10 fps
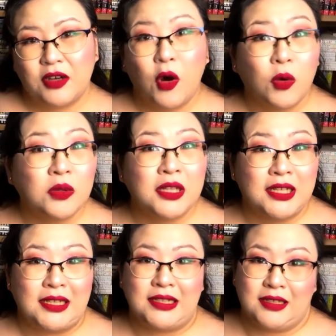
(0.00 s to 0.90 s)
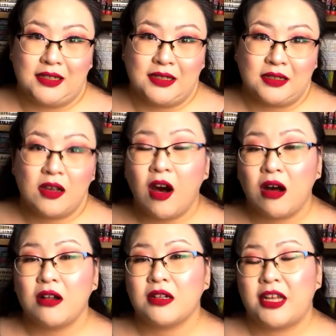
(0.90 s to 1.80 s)
only does
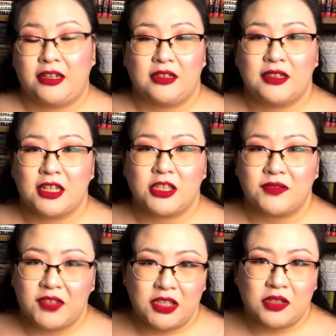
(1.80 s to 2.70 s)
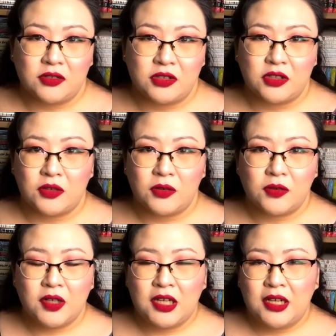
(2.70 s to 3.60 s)
haul and collection videos though.
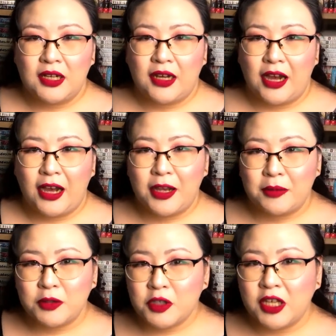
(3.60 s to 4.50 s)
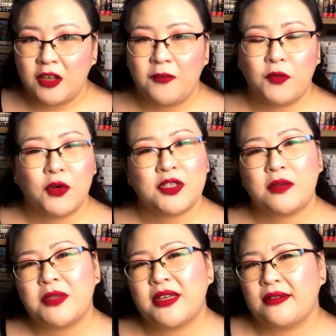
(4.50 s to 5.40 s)
I am looking for
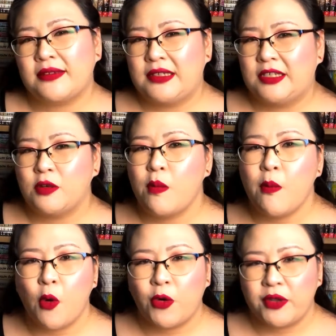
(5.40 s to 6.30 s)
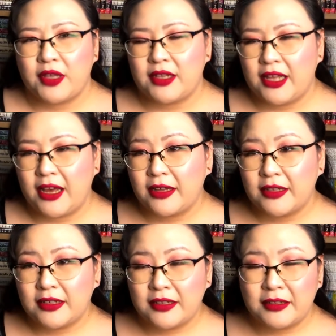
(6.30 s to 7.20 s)
something a little more than that.
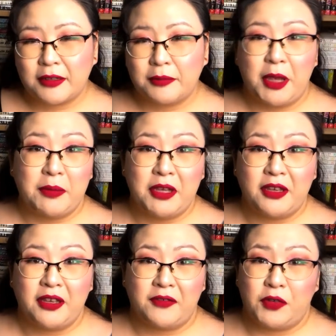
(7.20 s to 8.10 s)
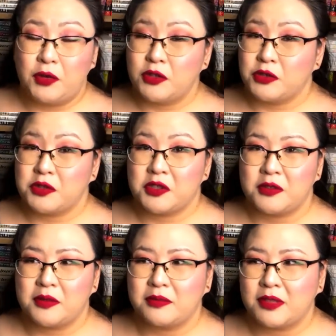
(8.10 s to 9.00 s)
Maybe if you do
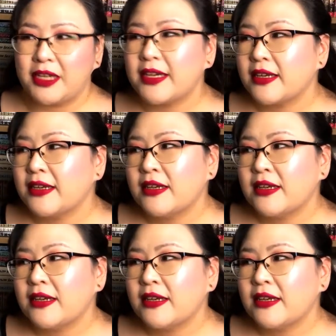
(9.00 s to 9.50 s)
some like